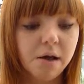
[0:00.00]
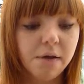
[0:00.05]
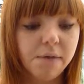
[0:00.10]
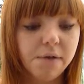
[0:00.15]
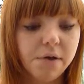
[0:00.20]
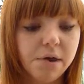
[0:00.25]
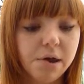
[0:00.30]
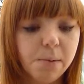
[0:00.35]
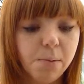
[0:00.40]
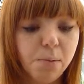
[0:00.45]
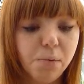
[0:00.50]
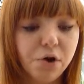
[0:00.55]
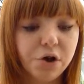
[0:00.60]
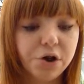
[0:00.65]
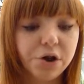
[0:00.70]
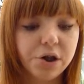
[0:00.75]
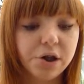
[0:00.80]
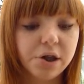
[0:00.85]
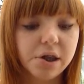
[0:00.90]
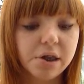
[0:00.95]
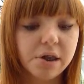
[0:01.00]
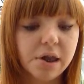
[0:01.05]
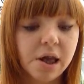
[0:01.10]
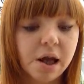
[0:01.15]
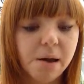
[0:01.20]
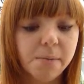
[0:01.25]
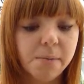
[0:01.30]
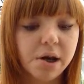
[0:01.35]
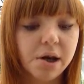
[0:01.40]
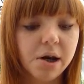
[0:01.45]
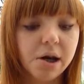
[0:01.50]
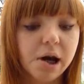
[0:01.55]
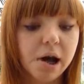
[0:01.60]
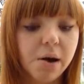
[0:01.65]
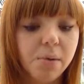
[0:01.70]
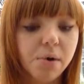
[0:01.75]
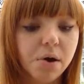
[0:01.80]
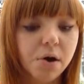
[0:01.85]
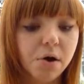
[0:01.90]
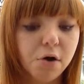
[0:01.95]
for the impressions and that. I mean,
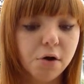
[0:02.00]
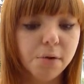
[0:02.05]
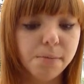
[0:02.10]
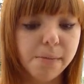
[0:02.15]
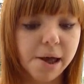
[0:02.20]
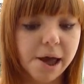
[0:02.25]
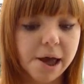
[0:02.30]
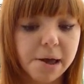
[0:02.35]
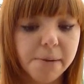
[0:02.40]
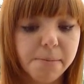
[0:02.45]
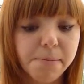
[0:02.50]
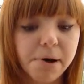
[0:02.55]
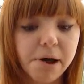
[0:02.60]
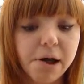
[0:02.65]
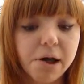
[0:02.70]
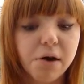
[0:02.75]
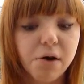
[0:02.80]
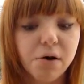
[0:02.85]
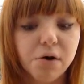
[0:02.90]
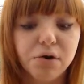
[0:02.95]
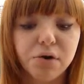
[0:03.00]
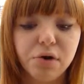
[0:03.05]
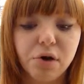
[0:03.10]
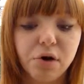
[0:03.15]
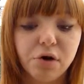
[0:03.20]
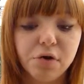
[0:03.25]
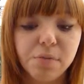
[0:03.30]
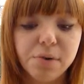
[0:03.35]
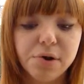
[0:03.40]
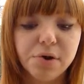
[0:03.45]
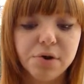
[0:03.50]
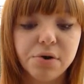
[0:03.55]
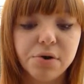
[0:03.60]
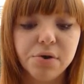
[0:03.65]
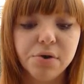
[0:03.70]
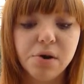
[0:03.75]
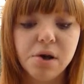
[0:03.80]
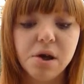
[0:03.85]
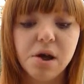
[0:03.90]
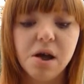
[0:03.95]
okay, it wouldn't cost me, but it cost the
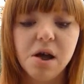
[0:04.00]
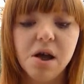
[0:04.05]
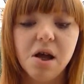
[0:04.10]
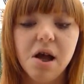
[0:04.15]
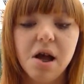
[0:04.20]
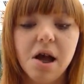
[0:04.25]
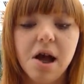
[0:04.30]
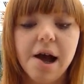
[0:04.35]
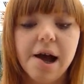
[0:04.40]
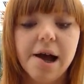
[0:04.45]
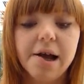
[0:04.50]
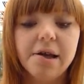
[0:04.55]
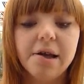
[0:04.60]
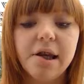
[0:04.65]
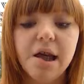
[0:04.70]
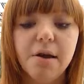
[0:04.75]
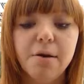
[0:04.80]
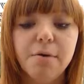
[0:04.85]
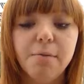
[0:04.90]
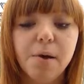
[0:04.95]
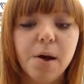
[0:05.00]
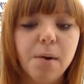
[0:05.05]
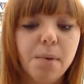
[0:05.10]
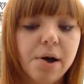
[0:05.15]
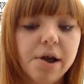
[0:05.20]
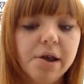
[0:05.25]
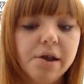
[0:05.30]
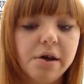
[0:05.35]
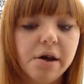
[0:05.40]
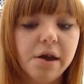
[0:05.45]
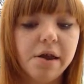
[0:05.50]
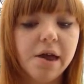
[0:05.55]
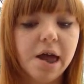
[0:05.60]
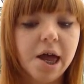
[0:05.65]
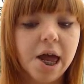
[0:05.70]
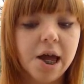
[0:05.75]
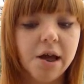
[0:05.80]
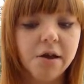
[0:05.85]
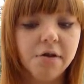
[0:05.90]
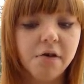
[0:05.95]
hospital, and yeah, to be a waste of like
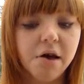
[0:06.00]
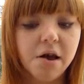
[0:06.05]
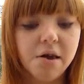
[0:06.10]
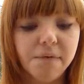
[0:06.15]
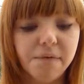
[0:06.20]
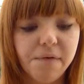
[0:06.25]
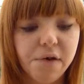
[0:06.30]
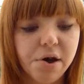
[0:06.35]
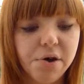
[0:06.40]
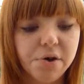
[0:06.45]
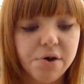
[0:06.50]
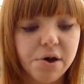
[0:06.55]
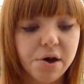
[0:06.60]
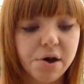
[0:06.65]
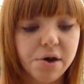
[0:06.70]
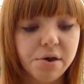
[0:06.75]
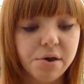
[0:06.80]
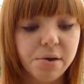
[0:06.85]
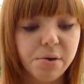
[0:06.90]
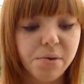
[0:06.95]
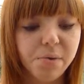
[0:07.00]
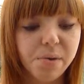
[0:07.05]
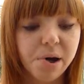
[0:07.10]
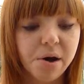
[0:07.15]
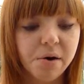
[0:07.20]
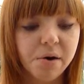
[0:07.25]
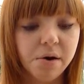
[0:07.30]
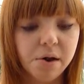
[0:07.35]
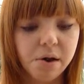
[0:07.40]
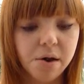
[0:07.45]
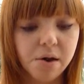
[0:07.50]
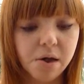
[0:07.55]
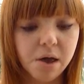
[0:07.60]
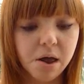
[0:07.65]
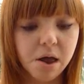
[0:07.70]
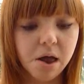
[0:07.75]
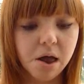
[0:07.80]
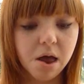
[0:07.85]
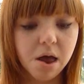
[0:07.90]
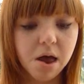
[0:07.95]
their x-rays and photos as well.
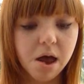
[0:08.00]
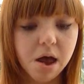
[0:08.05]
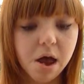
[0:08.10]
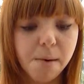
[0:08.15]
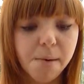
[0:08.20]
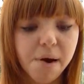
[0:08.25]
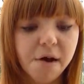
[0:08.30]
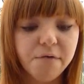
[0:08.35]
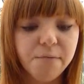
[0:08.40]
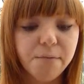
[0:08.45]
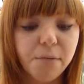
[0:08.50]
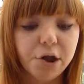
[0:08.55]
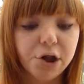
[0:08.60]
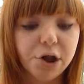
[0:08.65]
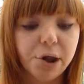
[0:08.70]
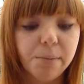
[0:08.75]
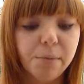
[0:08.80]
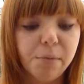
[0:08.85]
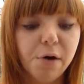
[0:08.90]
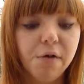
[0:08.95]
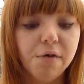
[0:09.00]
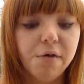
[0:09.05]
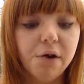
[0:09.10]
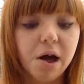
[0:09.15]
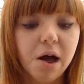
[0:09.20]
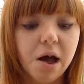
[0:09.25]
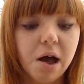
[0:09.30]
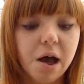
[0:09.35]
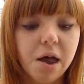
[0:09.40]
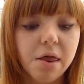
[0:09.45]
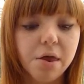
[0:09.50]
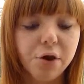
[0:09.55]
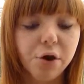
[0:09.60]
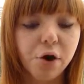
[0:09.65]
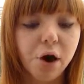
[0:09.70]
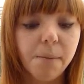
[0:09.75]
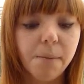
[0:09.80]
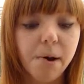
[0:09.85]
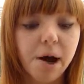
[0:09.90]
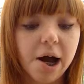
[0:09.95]
Having my chin moved, at the
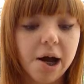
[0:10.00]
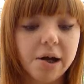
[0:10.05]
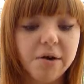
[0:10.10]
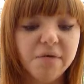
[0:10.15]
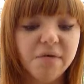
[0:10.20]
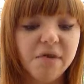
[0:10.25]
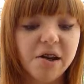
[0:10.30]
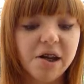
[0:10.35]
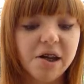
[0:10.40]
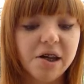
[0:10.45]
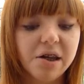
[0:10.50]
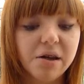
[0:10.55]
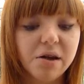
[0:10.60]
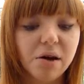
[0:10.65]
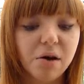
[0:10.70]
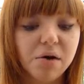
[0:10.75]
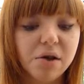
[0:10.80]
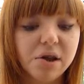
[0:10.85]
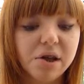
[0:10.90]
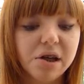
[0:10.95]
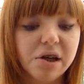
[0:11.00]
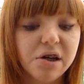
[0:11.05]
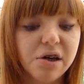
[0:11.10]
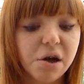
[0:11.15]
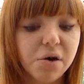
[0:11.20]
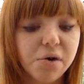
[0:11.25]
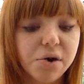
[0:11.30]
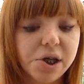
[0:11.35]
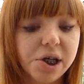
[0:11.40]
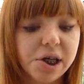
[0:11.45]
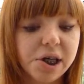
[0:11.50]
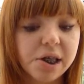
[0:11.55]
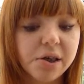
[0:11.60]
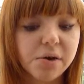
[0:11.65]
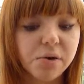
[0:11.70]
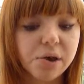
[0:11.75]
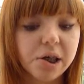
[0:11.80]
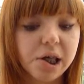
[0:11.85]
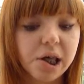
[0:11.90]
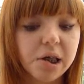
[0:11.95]
time I hadn't really honestly
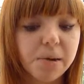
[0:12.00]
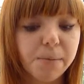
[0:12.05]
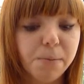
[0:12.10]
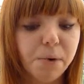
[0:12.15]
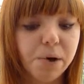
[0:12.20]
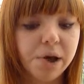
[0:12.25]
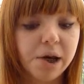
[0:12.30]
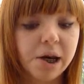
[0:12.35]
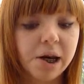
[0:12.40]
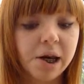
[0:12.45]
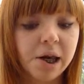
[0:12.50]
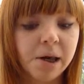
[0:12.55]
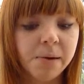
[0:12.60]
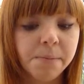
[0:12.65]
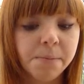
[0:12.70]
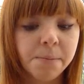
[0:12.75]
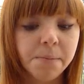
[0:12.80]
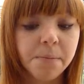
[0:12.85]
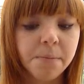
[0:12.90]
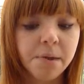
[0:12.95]
noticed or seen the point in it,